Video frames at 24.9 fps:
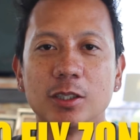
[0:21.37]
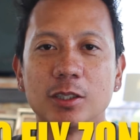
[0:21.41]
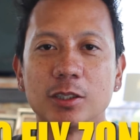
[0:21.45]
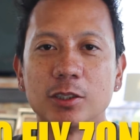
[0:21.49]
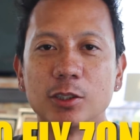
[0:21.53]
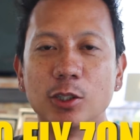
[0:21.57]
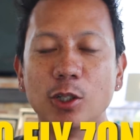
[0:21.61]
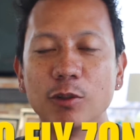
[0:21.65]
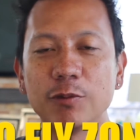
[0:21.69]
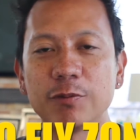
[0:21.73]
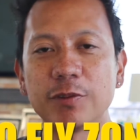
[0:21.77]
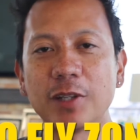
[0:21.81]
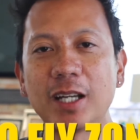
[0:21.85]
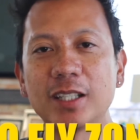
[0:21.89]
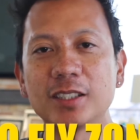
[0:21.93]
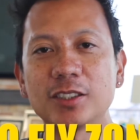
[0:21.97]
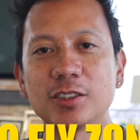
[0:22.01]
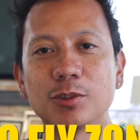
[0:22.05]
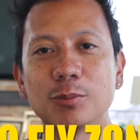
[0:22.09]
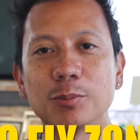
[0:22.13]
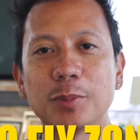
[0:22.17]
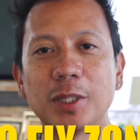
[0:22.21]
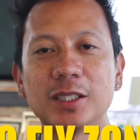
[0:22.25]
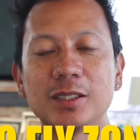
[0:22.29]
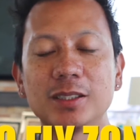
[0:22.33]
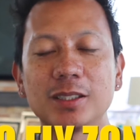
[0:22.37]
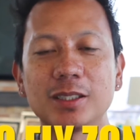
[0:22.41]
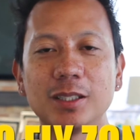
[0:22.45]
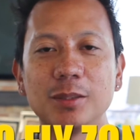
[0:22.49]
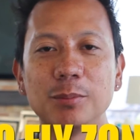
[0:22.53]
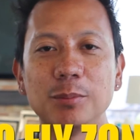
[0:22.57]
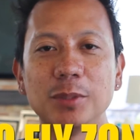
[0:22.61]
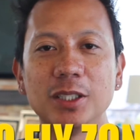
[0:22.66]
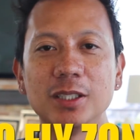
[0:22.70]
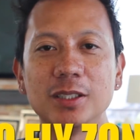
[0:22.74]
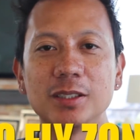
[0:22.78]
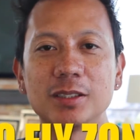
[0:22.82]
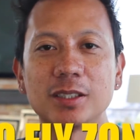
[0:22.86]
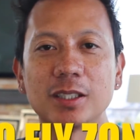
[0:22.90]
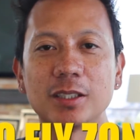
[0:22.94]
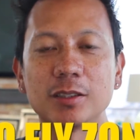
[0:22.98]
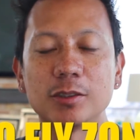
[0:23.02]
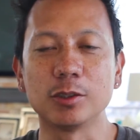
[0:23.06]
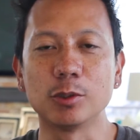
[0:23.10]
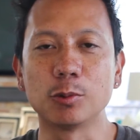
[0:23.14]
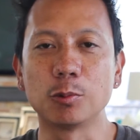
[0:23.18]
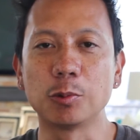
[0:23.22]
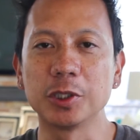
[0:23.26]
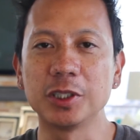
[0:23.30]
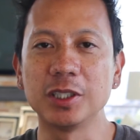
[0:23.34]
No-fly zone basically means that
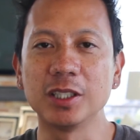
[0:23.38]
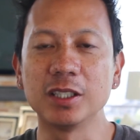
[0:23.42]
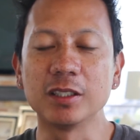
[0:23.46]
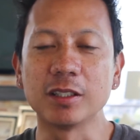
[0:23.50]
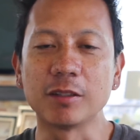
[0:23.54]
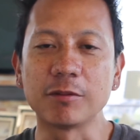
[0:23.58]
you're within